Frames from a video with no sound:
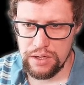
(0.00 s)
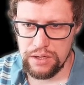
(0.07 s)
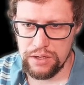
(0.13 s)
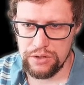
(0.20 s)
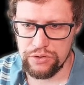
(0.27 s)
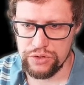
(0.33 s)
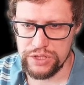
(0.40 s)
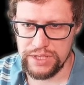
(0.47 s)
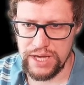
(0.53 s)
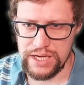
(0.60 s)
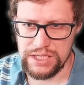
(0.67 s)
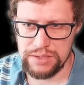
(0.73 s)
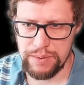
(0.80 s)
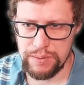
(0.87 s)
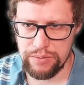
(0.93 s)
using the
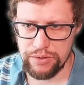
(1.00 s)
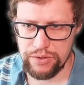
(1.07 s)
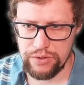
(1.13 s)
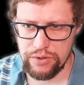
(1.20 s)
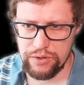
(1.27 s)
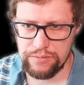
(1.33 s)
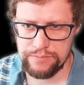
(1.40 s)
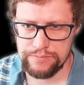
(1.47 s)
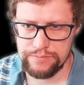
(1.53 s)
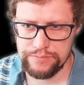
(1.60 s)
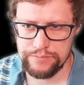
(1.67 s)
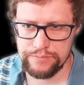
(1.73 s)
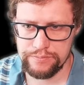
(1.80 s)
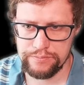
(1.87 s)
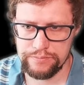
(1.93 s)
HTTP protocol.
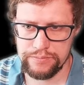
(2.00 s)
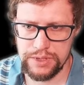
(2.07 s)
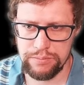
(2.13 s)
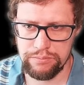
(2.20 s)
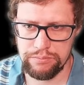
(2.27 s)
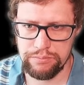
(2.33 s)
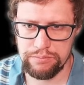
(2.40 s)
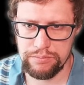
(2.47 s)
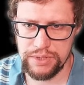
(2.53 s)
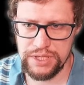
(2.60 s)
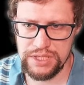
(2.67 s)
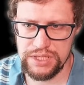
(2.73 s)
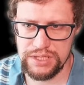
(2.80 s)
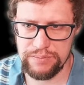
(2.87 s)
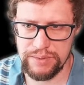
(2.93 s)
But this
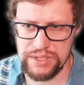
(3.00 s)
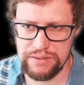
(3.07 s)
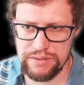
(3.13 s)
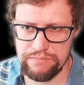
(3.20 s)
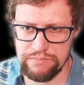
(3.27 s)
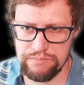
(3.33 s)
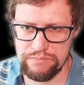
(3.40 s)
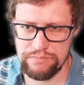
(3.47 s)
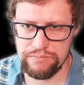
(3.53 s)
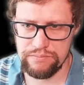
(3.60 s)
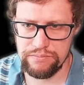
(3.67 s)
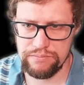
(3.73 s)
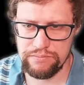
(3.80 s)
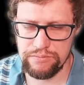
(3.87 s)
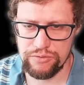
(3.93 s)
is a bit
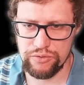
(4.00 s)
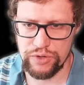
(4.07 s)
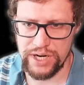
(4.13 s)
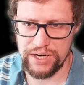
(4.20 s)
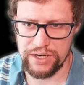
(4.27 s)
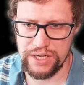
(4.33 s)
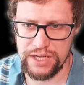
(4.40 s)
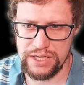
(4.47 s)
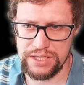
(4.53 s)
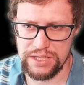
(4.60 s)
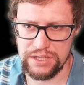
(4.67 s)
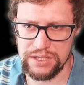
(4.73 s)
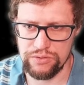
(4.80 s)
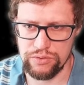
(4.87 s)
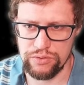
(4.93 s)
rather easy
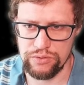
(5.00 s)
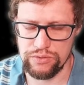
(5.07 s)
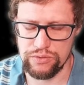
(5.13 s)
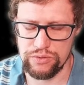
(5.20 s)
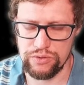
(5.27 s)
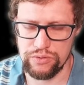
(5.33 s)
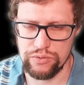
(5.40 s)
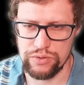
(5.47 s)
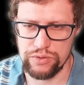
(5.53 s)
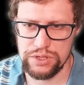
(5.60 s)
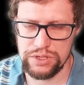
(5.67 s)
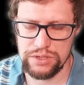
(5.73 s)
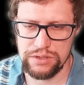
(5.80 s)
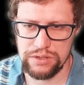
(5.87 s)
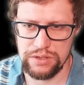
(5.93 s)
to
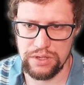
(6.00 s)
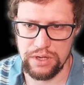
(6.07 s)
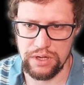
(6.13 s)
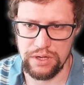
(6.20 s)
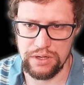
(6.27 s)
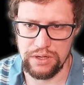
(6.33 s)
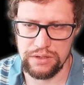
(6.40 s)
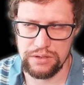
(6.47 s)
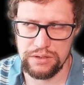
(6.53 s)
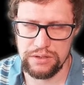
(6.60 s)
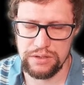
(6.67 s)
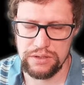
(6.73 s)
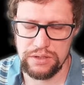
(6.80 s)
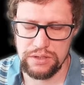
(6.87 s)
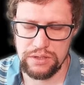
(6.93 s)
use the
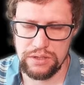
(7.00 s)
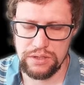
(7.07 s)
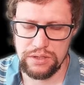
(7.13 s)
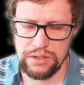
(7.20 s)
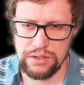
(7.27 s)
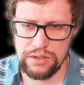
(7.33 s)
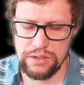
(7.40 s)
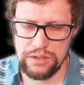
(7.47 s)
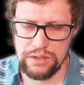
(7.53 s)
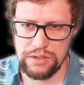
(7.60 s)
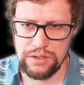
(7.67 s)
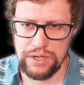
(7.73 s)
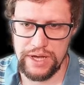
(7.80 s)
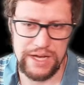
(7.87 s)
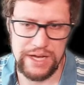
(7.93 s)

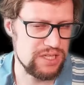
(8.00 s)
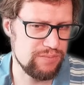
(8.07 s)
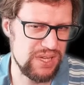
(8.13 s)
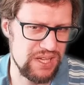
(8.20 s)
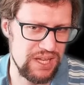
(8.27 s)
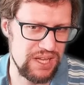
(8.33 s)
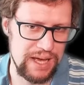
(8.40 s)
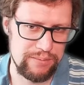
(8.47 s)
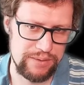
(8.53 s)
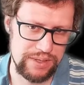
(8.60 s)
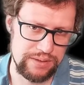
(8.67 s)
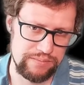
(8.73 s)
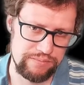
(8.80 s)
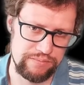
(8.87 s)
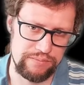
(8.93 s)
HTTP library.
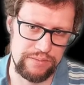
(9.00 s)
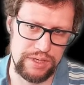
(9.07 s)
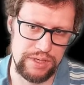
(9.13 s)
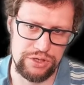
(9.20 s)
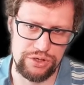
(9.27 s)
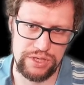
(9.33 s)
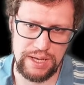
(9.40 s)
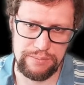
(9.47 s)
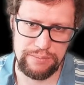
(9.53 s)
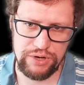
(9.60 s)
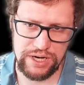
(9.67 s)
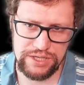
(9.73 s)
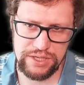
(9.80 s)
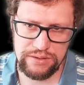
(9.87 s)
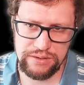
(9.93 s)
It's just an
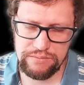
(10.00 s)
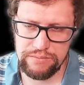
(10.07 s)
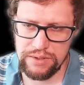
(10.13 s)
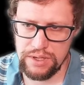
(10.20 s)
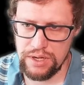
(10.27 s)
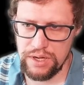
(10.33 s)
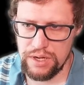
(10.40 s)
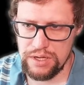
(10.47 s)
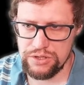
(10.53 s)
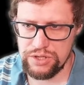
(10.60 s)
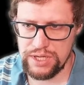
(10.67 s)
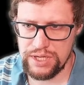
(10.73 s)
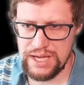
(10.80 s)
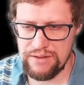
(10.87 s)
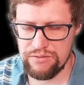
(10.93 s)
abstraction. So
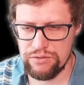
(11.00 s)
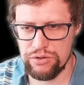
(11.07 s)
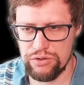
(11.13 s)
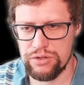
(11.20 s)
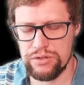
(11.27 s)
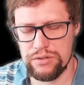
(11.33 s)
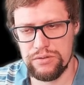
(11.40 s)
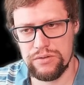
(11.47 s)
let's have a look,